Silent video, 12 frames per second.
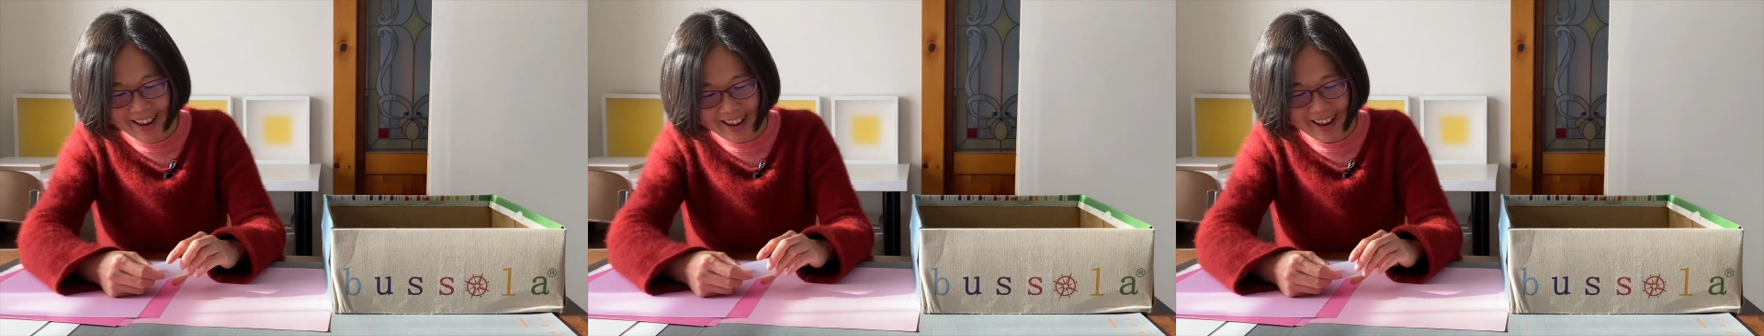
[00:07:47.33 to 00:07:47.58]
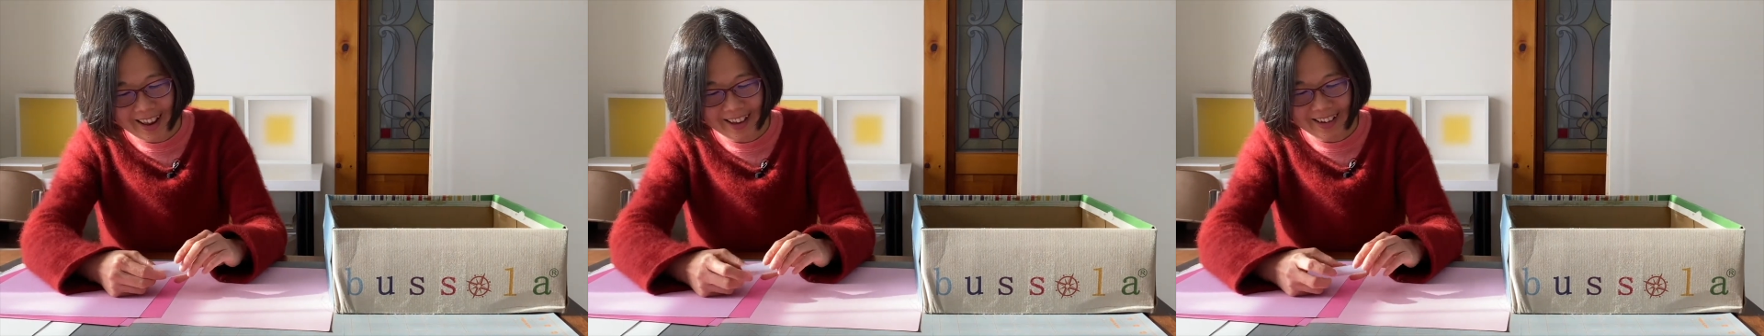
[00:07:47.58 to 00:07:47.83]

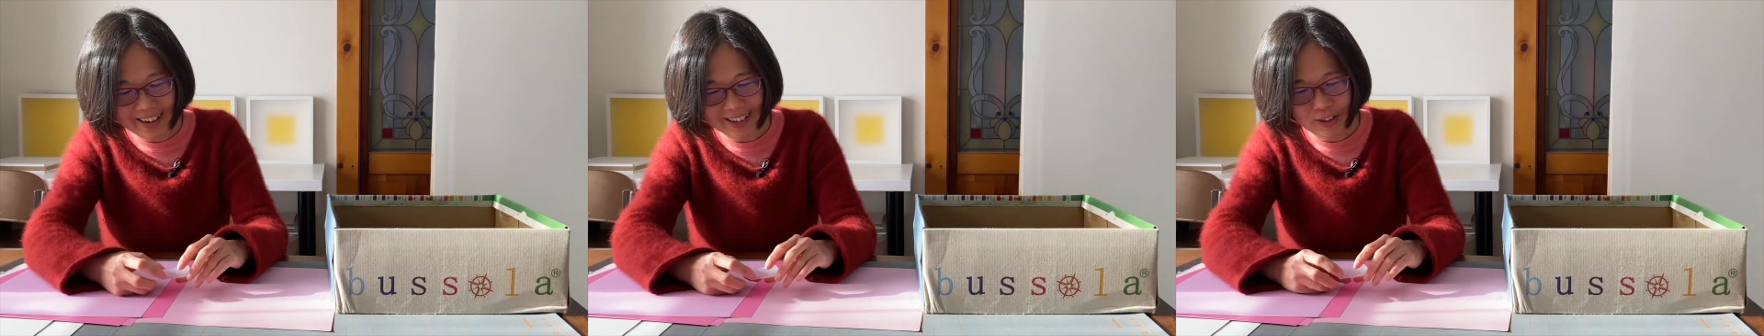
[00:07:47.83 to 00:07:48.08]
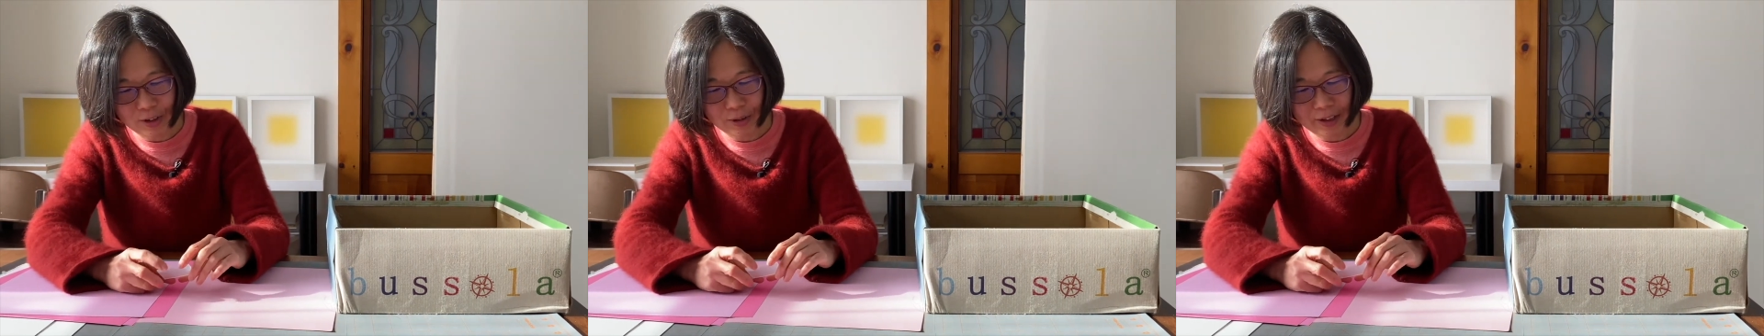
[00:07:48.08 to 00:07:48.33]
And
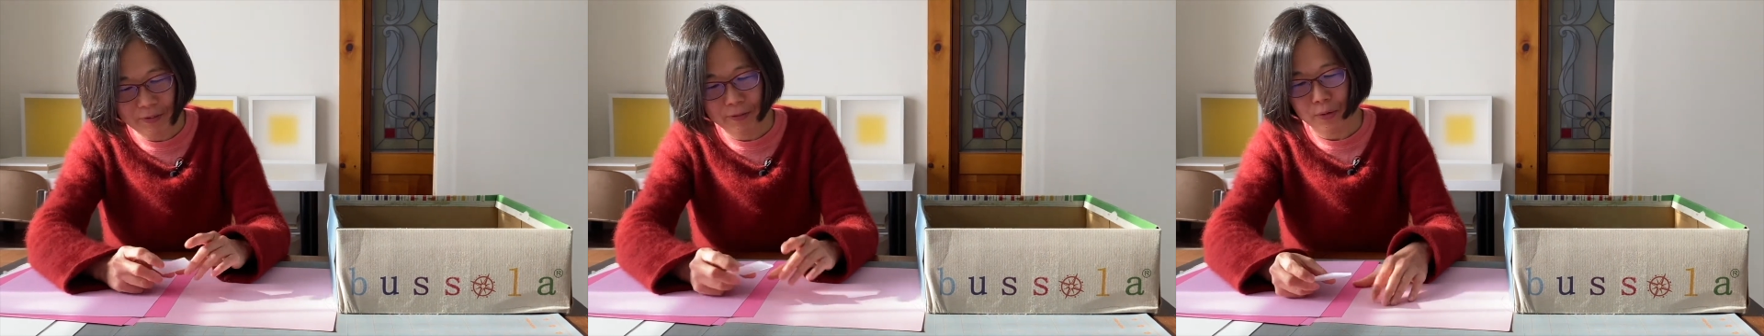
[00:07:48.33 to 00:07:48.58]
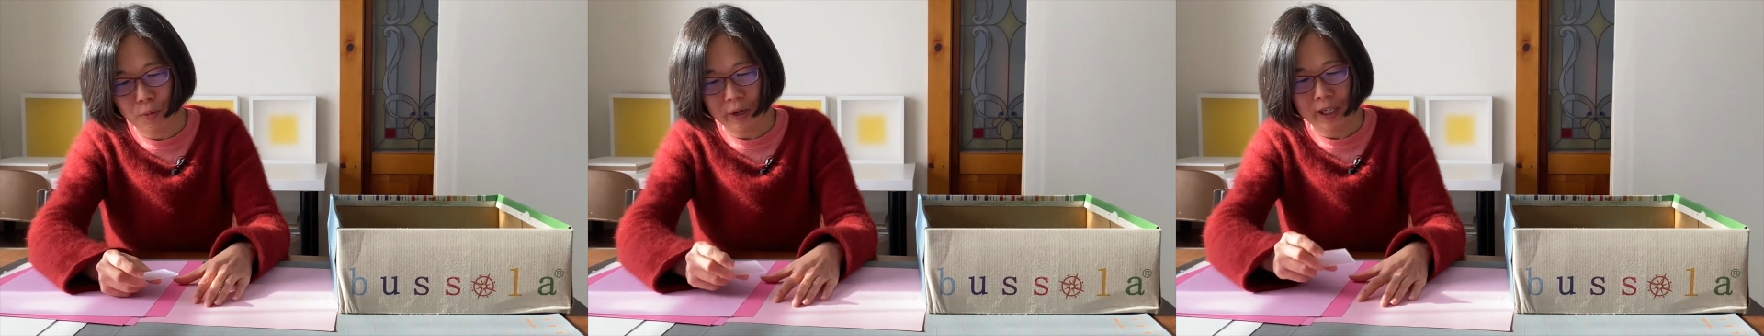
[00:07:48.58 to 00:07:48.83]
so
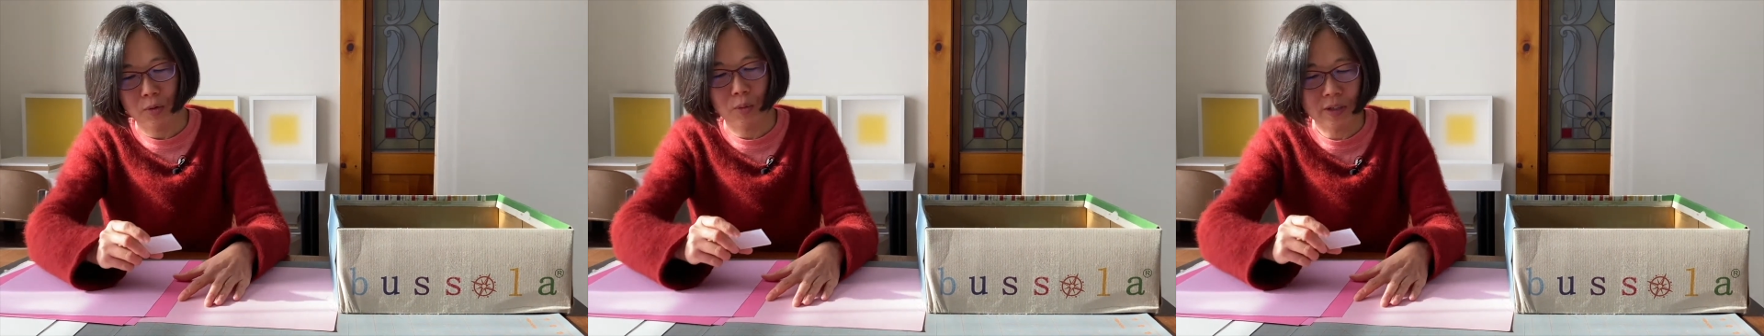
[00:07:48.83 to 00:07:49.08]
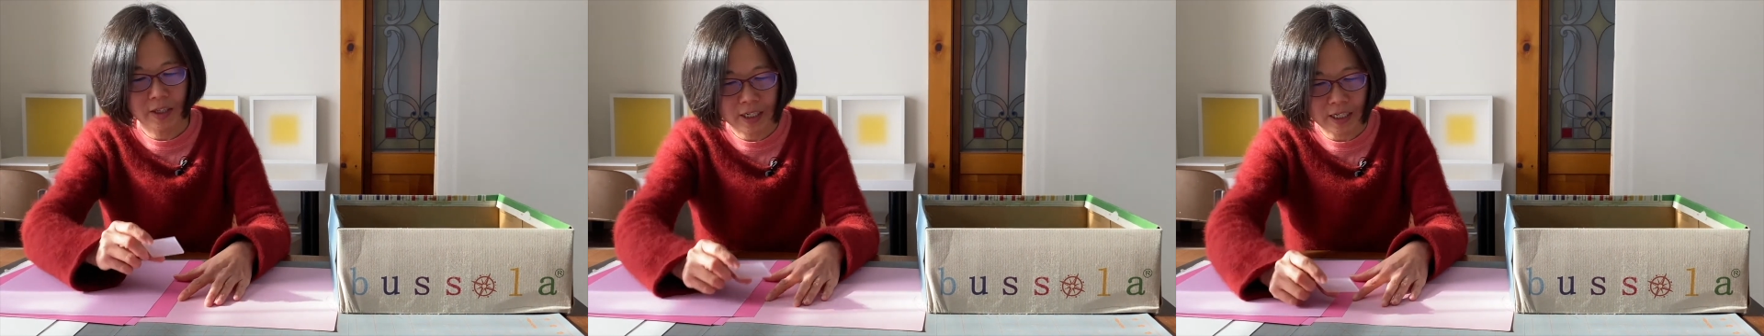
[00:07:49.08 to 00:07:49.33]
definitely working
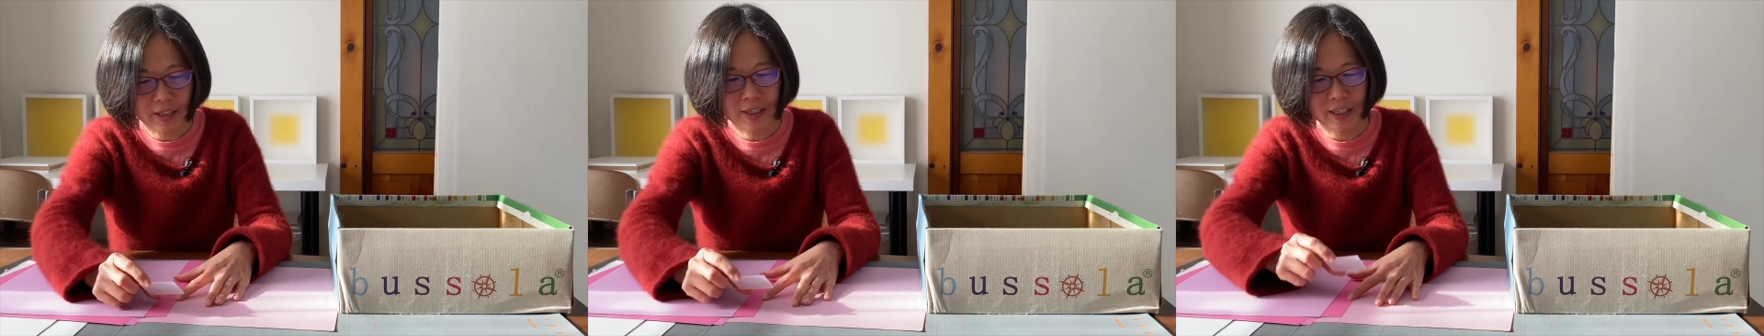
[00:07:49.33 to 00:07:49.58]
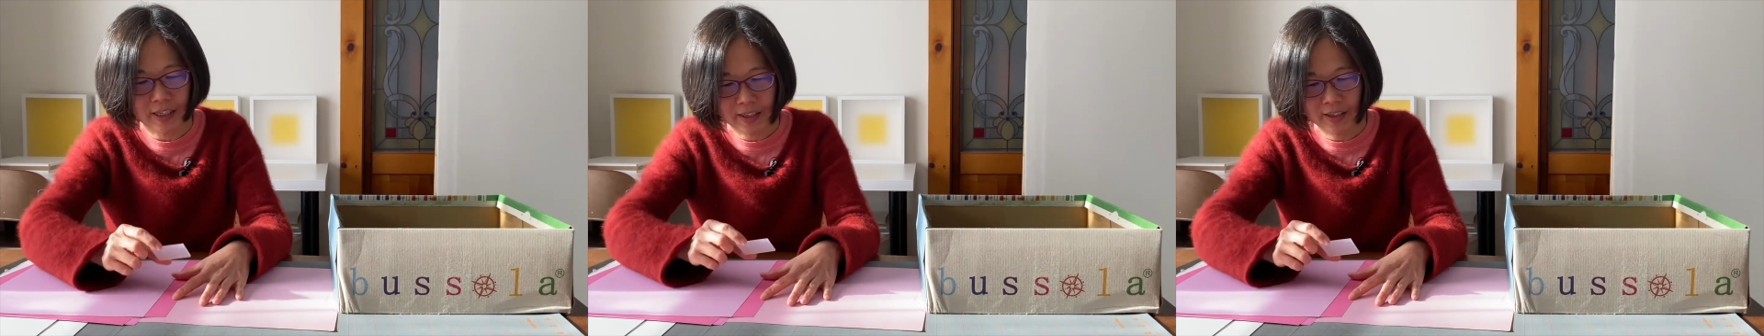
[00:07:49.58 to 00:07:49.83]
with
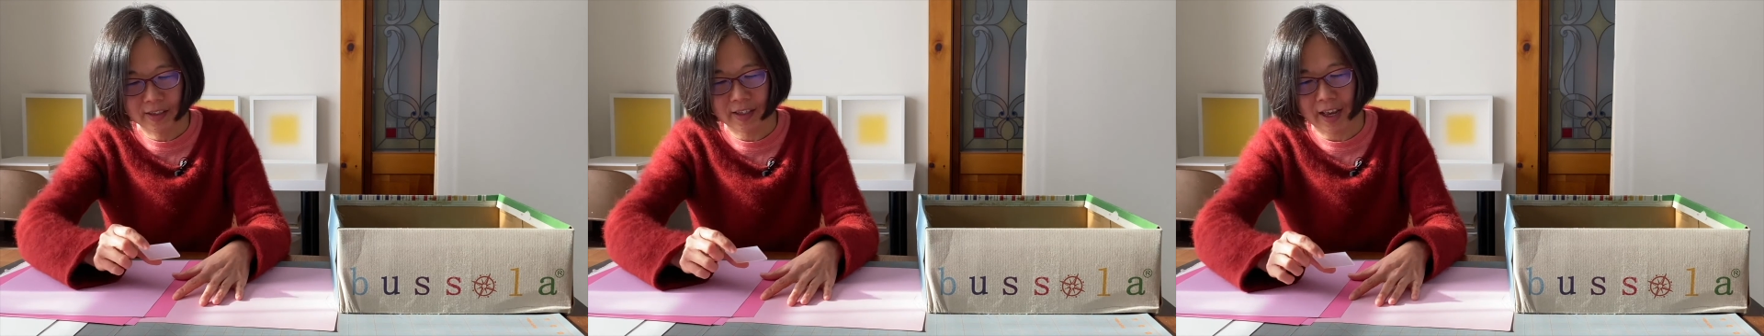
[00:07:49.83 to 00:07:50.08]
distance